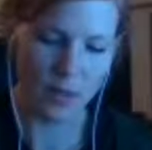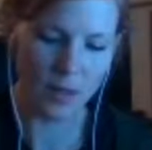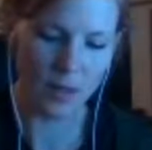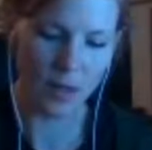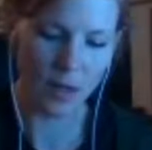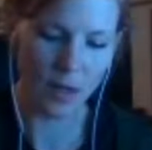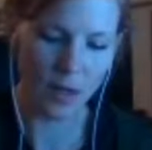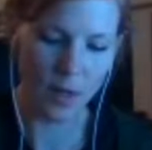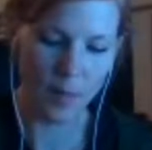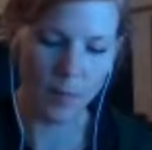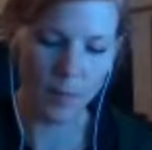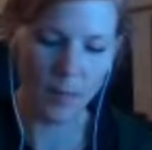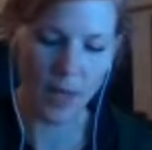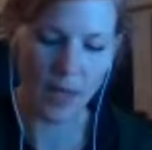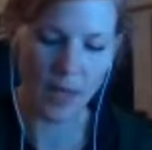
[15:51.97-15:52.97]
that
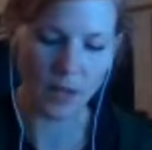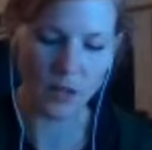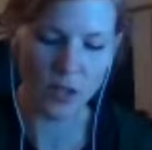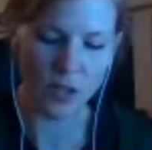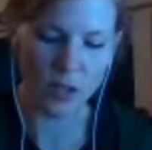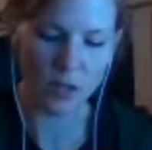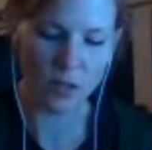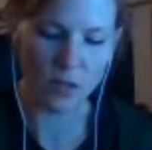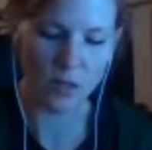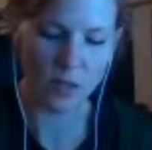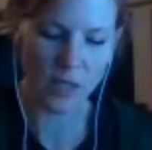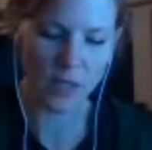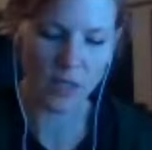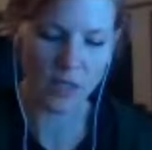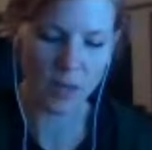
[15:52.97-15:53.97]
Megan just
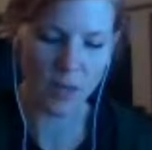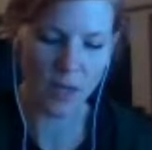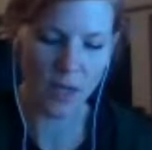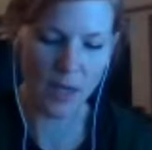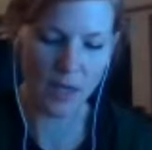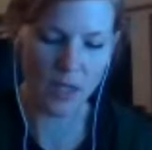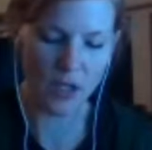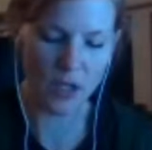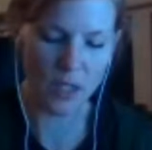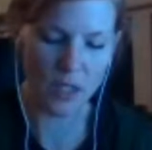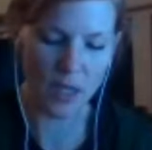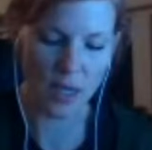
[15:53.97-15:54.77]
texted me again and she said,